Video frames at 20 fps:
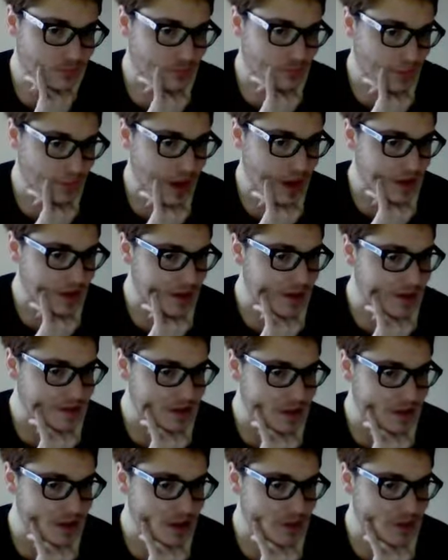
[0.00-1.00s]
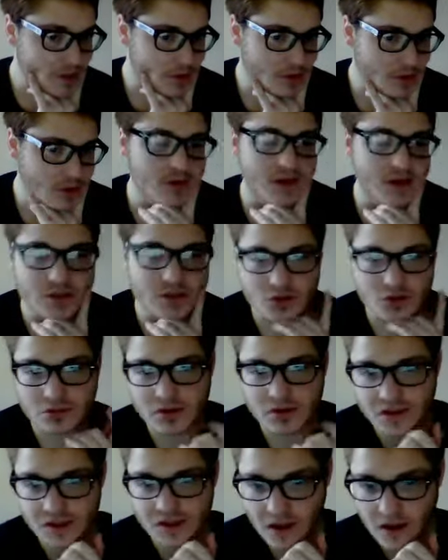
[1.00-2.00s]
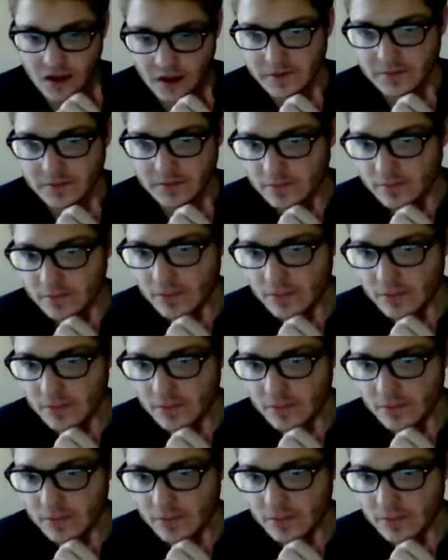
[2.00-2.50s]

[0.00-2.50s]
Man has the ability to design.